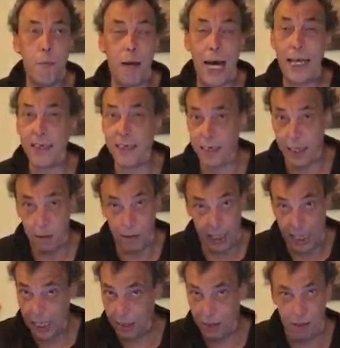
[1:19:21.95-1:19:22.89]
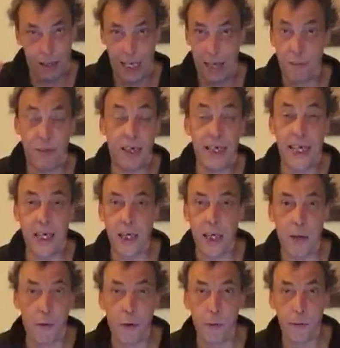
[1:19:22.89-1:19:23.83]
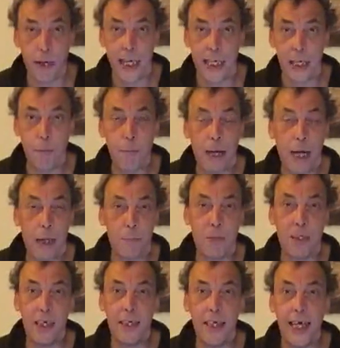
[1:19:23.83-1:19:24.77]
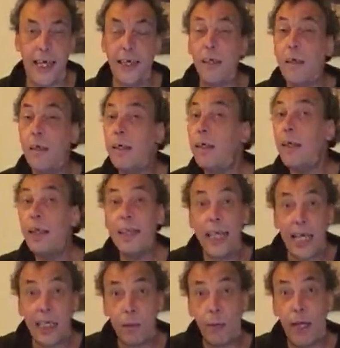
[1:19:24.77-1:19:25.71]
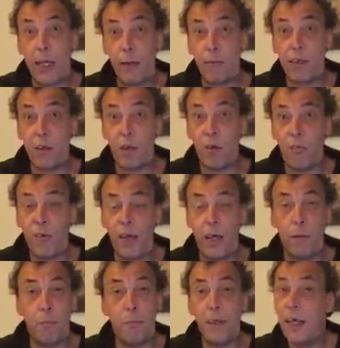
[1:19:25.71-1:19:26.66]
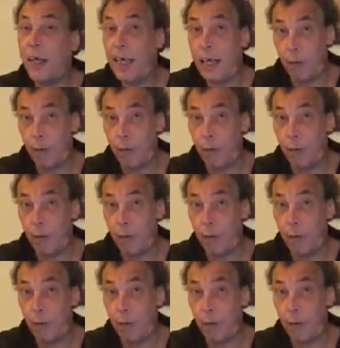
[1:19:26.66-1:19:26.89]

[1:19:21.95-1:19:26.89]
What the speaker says: Matt, and if you didn't know already, perhaps you did, that's where it was all filmed.